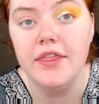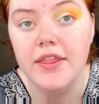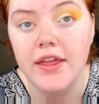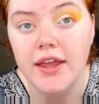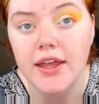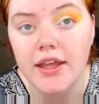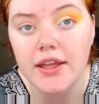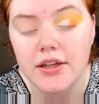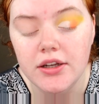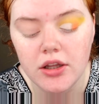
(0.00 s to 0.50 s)
And
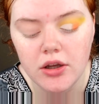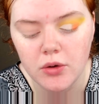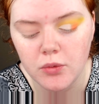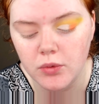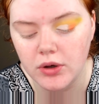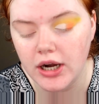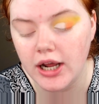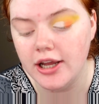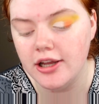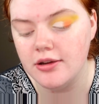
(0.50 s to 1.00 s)
then
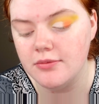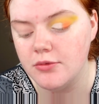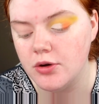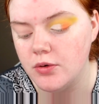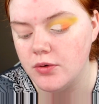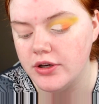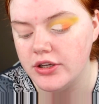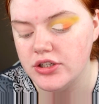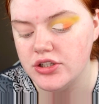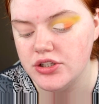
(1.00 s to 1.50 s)
what I am
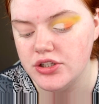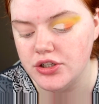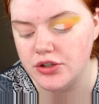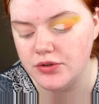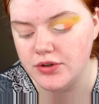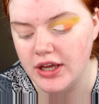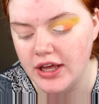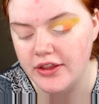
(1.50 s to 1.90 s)
going to do,